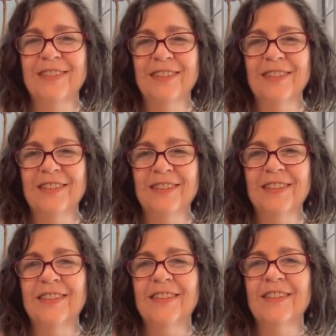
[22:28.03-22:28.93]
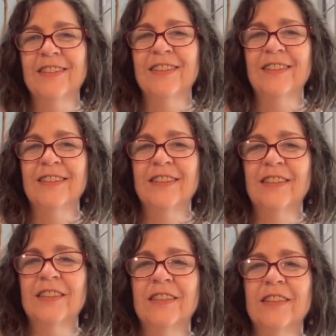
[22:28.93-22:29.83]

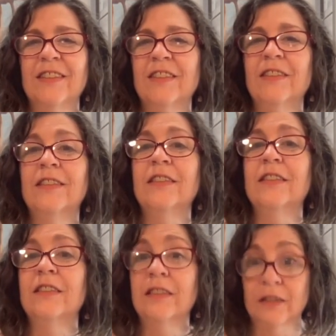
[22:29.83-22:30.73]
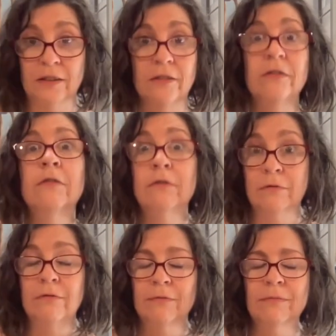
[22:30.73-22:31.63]

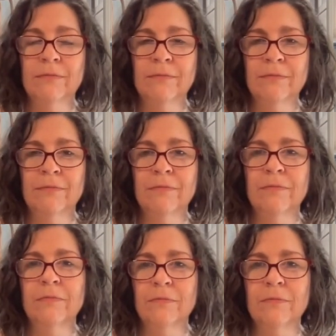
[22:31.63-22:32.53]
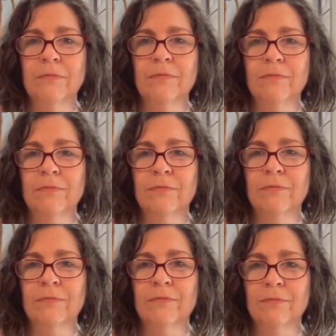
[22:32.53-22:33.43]

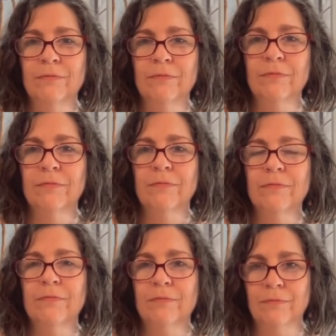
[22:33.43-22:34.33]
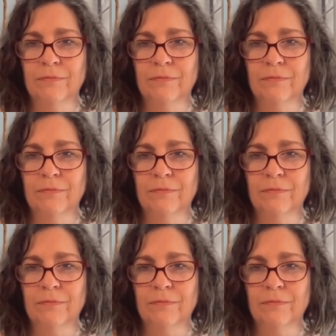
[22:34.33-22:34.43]
[no speech]